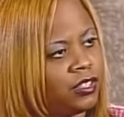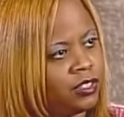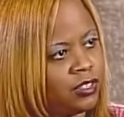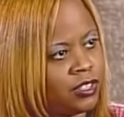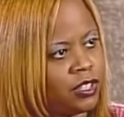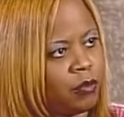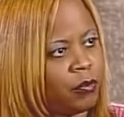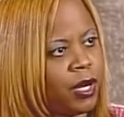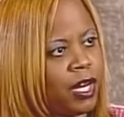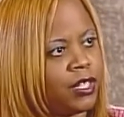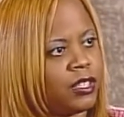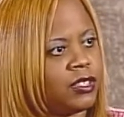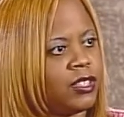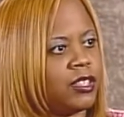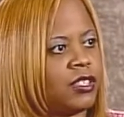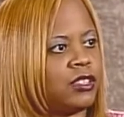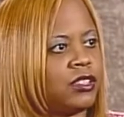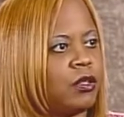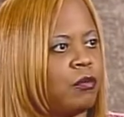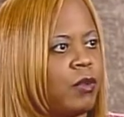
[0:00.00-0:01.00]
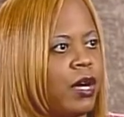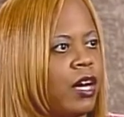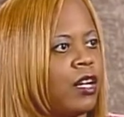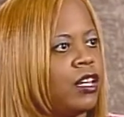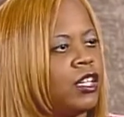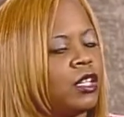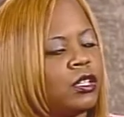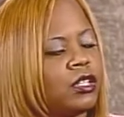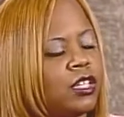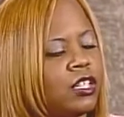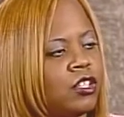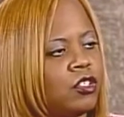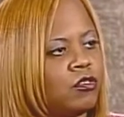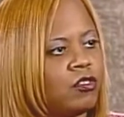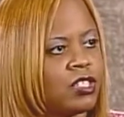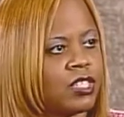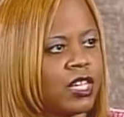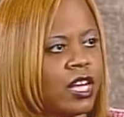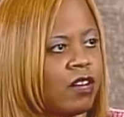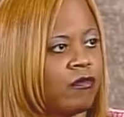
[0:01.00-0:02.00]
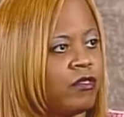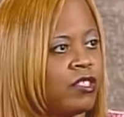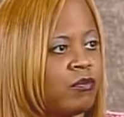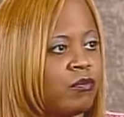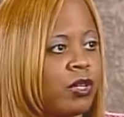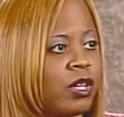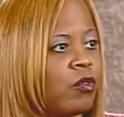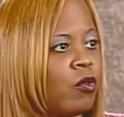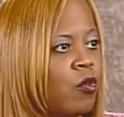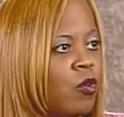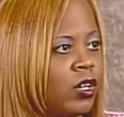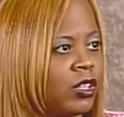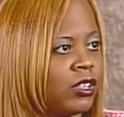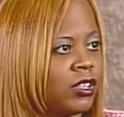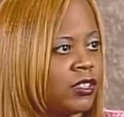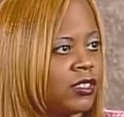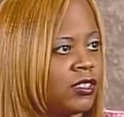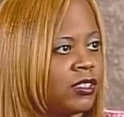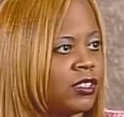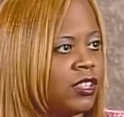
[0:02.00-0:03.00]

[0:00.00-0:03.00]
somebody to tell somebody, and then you just have this big audience.